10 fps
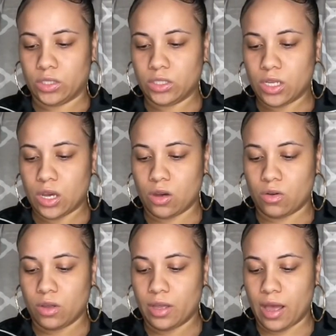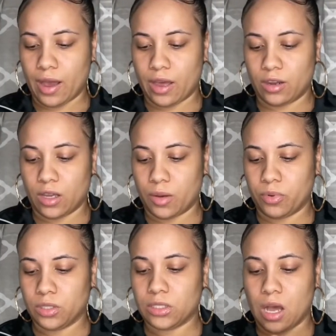So I got a couple
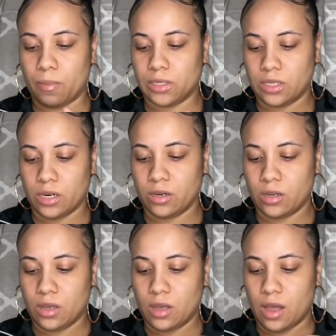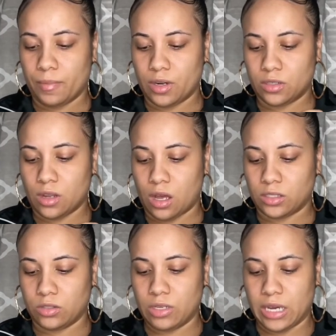of topics here I'm gonna talk
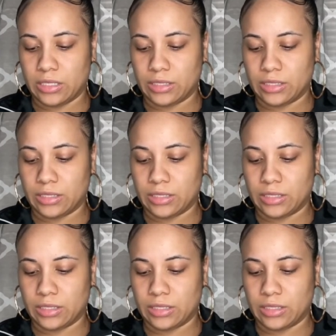to you guys